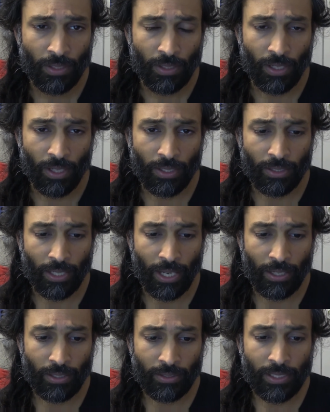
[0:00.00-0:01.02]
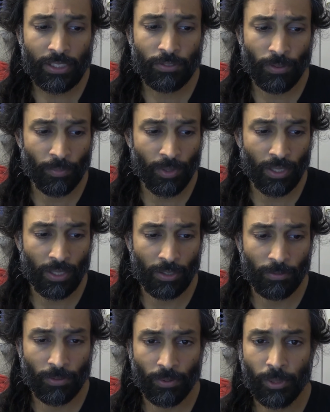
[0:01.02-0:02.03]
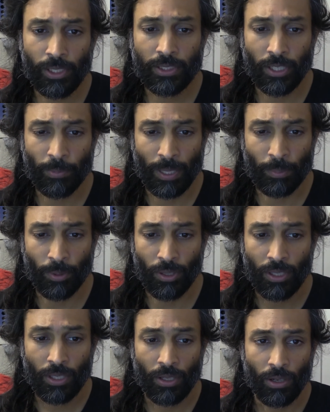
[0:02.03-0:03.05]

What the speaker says: And this from the military paper